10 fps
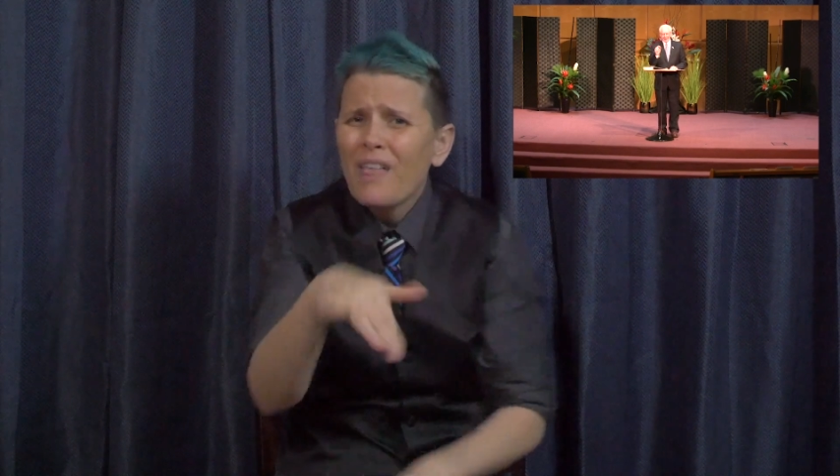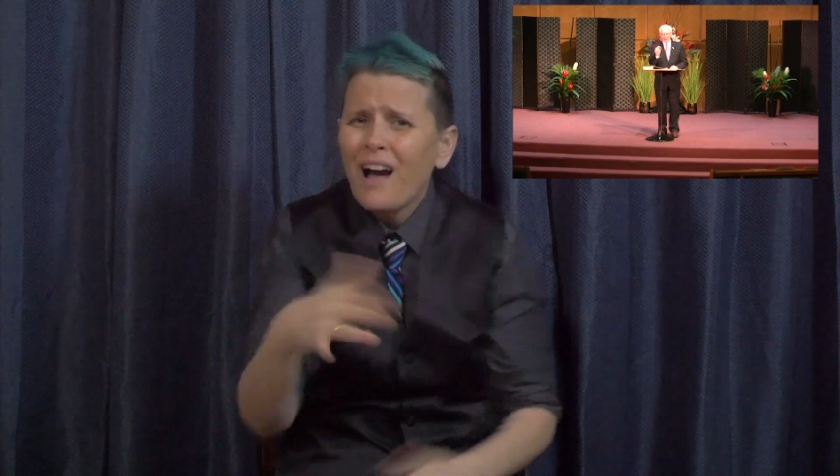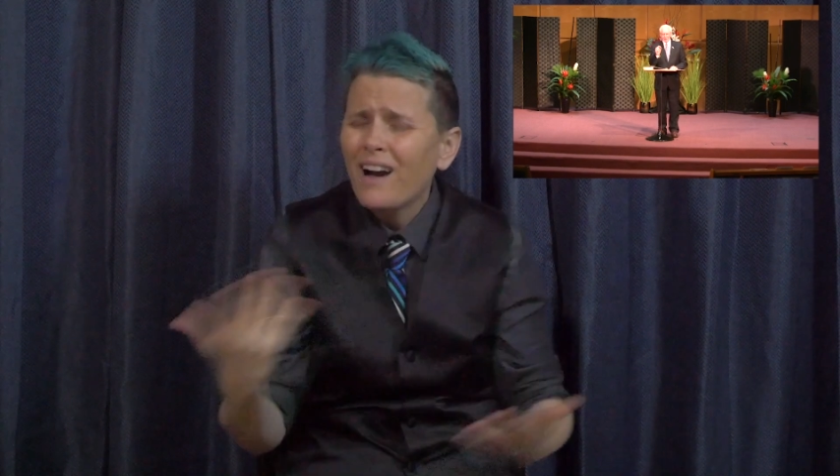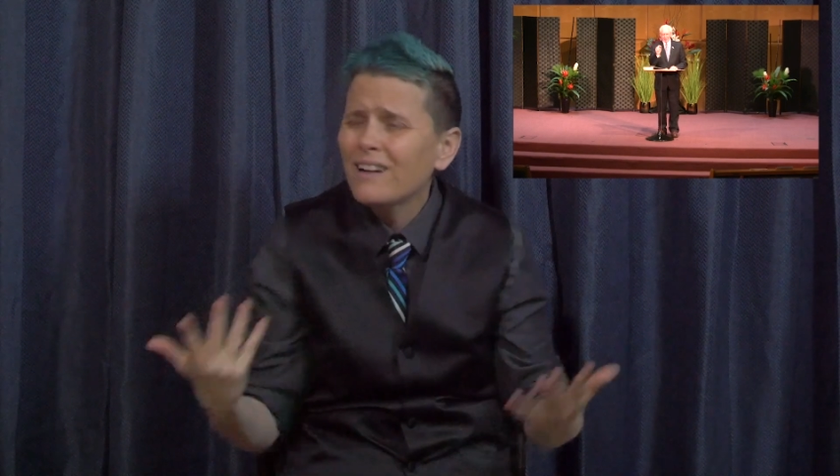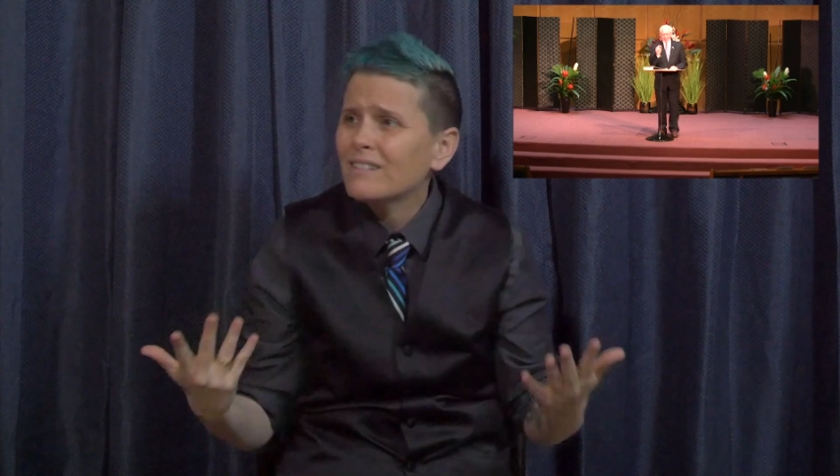
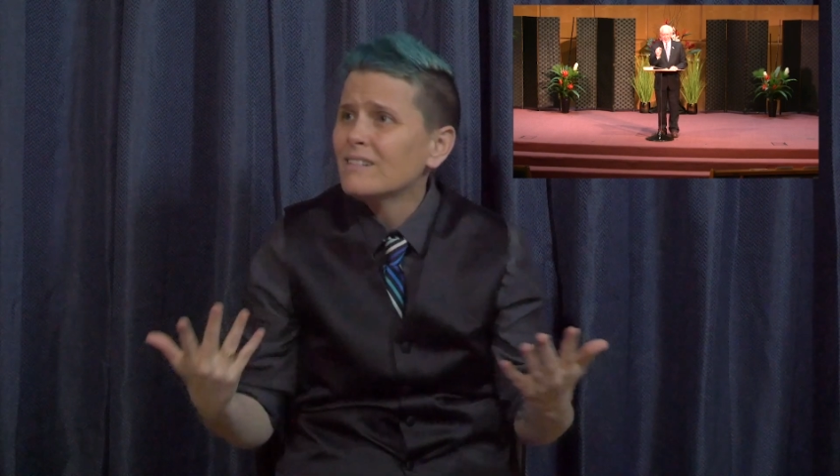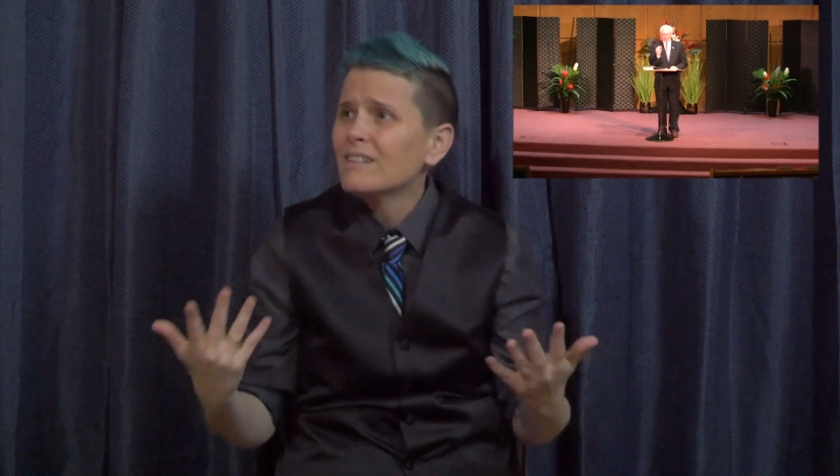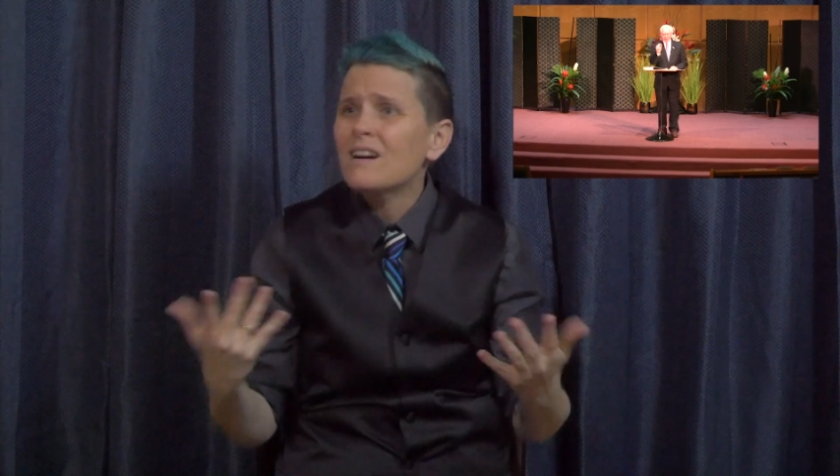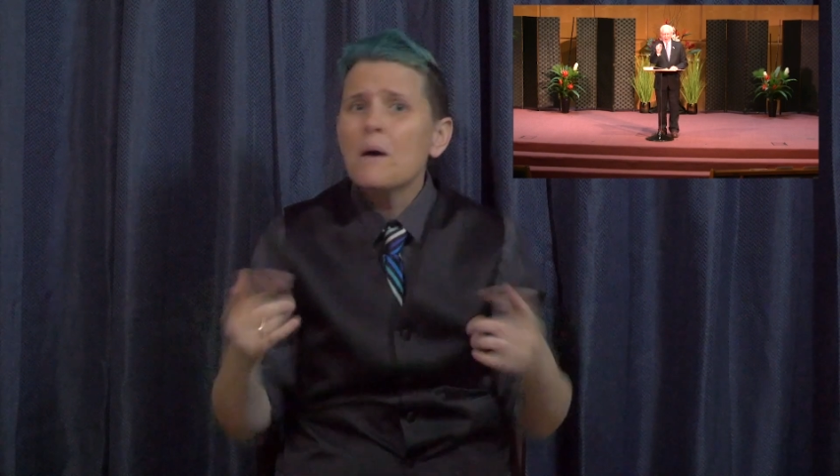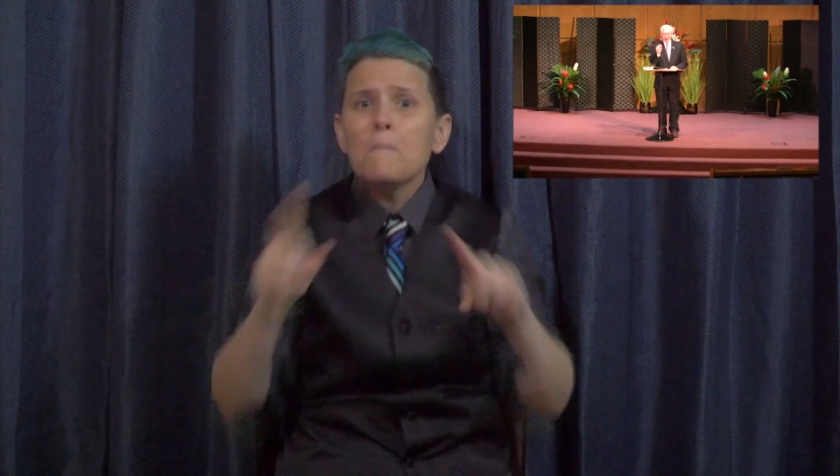as we
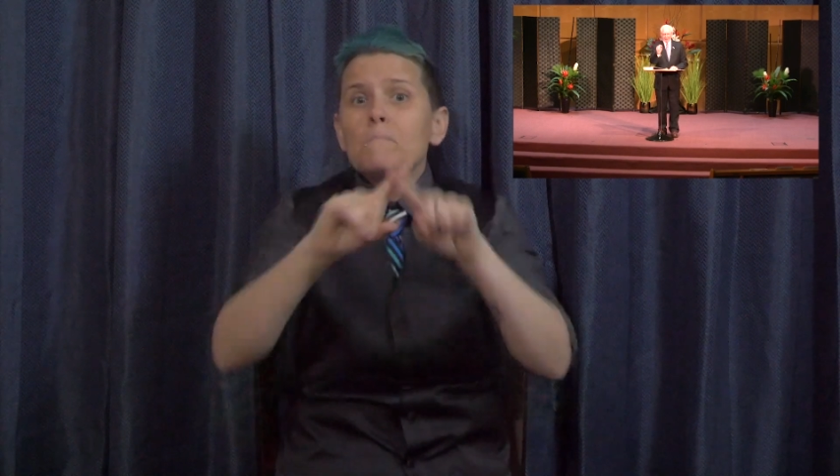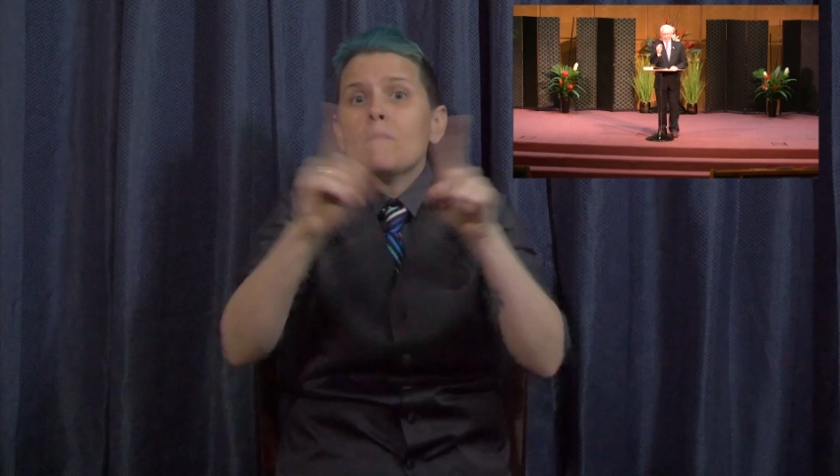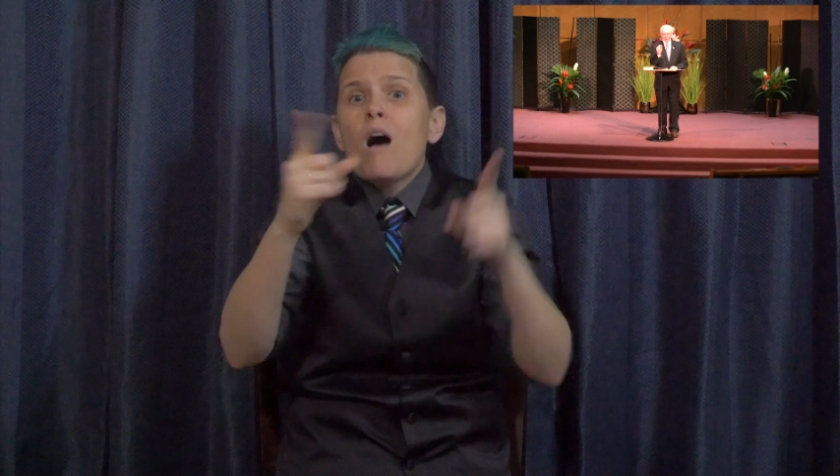strive